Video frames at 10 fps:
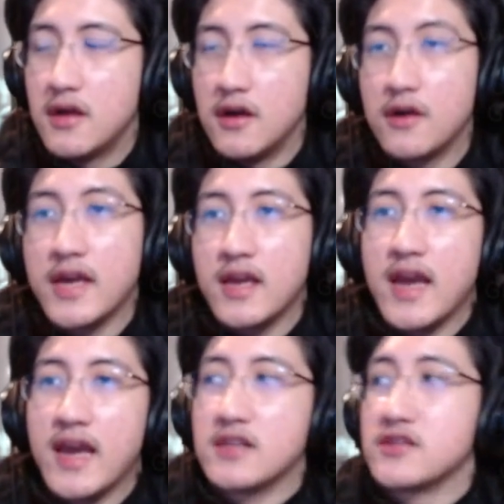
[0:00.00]
Okay,
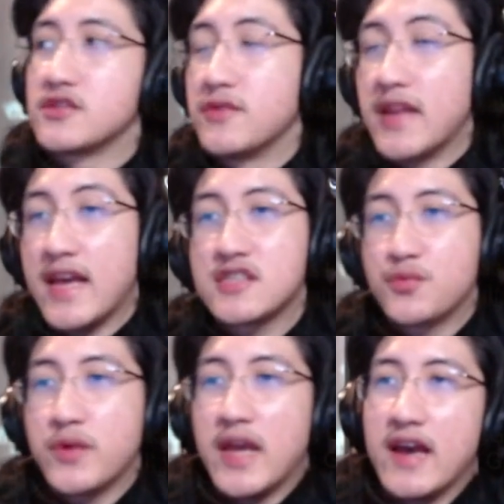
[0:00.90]
and so next
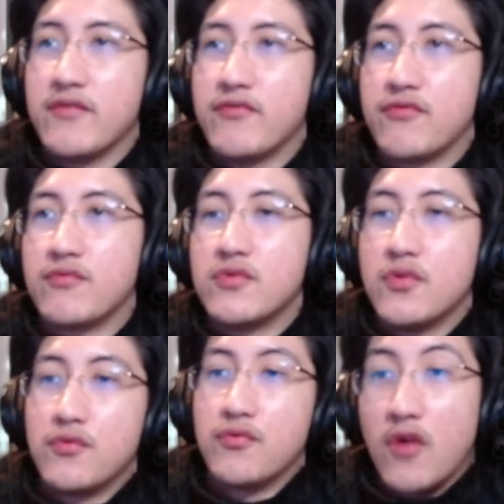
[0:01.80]
we have
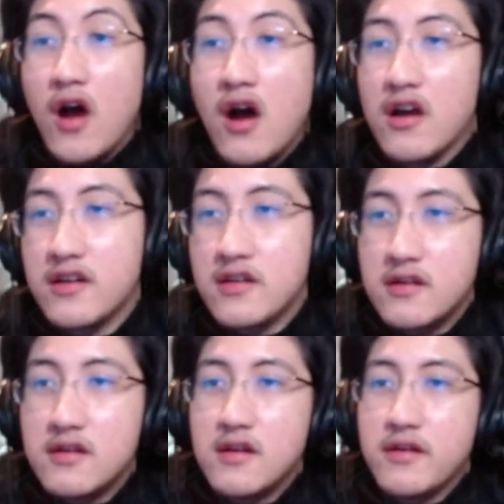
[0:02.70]
Rhond,
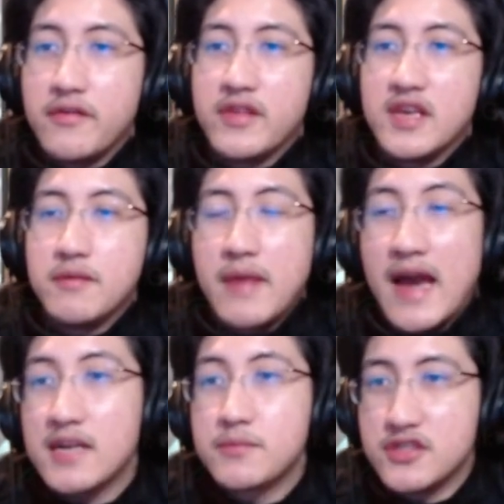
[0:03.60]
the
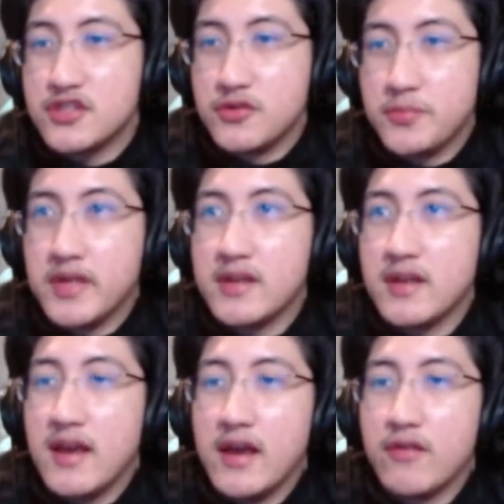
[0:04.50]
Magma Serpent,
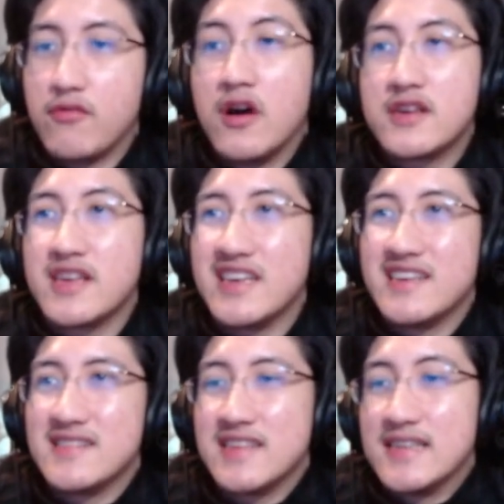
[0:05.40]
and Rhond
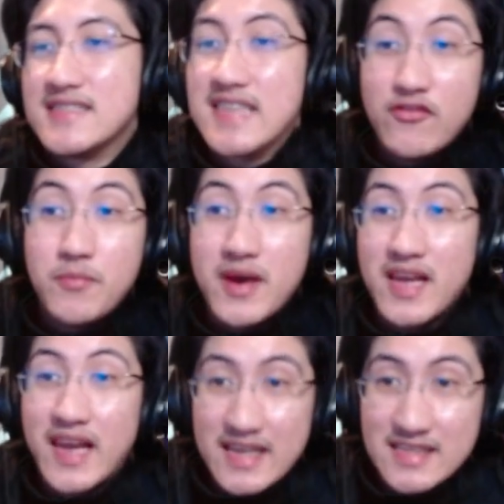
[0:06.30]
is a 7 mana
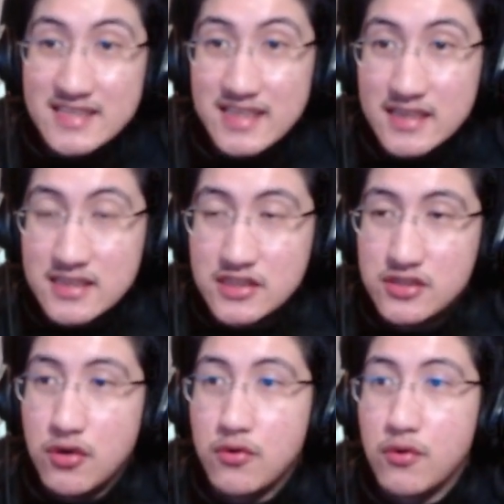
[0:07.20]
8/6,
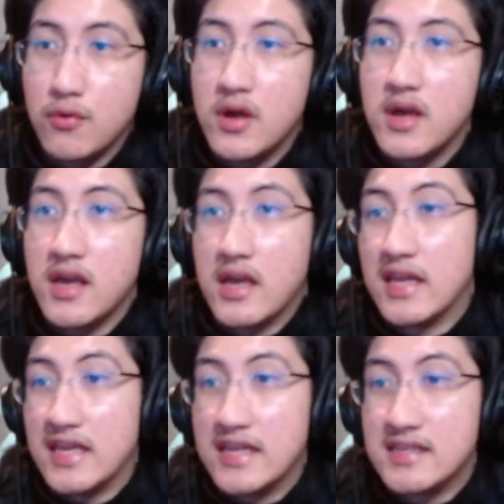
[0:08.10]
so it
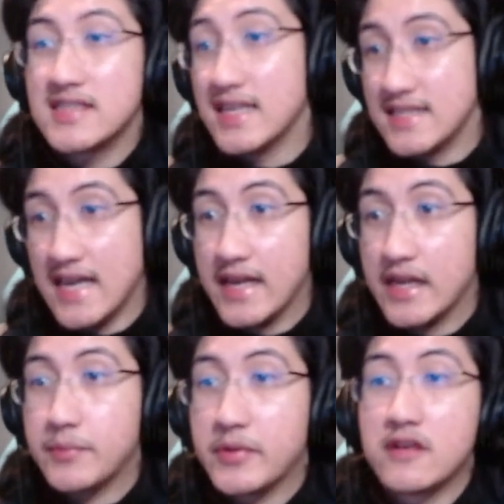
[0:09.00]
is
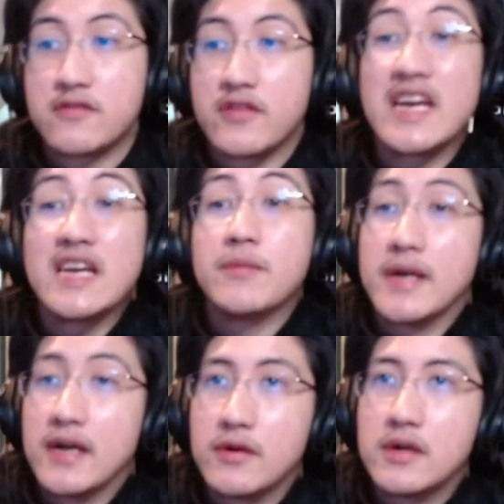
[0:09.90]
Titanic because of the 8
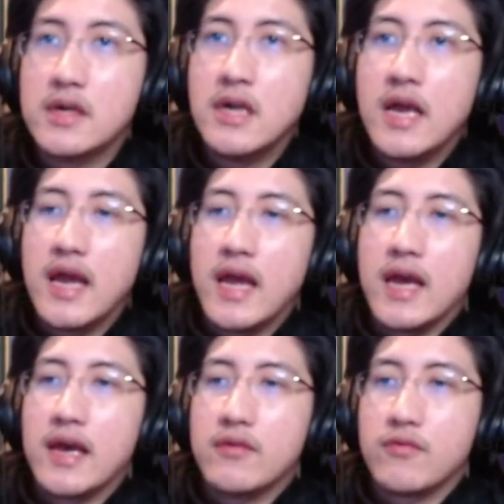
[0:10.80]
power.
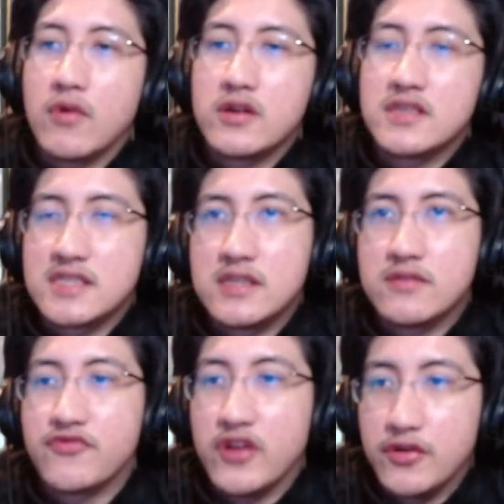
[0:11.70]
And Rhond is in
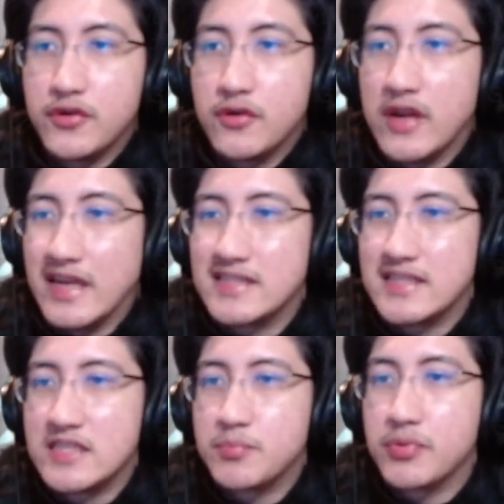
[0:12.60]
Freljord and
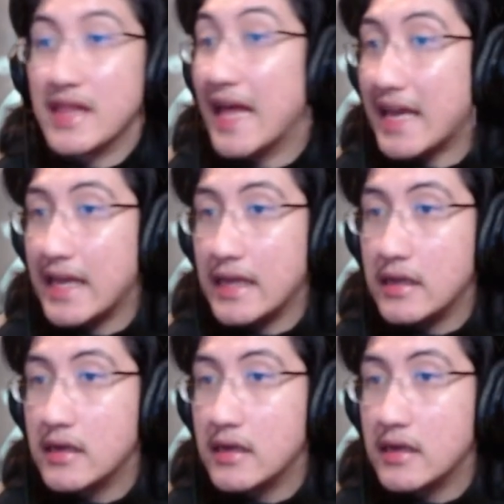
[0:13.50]
says, play,